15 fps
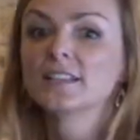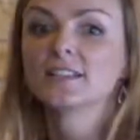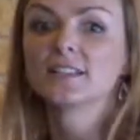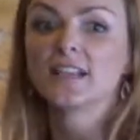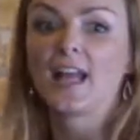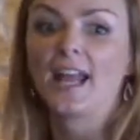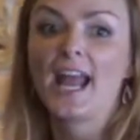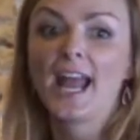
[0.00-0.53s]
and
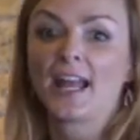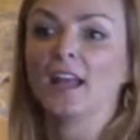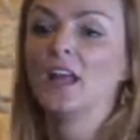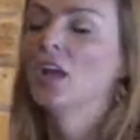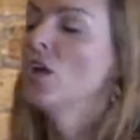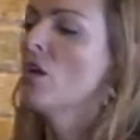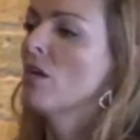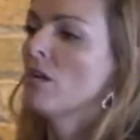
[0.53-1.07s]
said, hey,
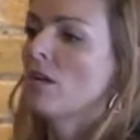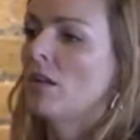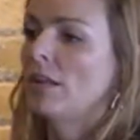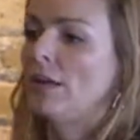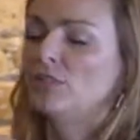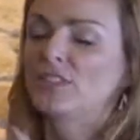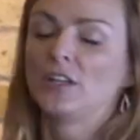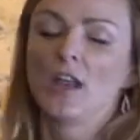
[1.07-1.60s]

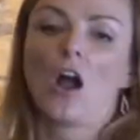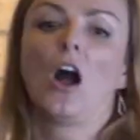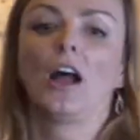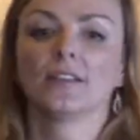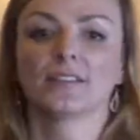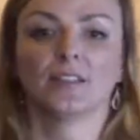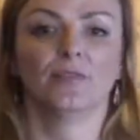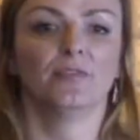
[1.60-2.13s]
that was an
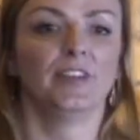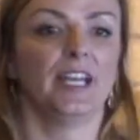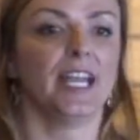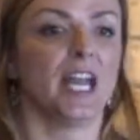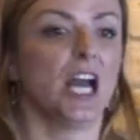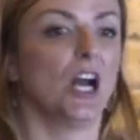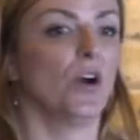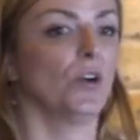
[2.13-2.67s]
awesome
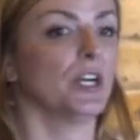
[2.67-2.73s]
video.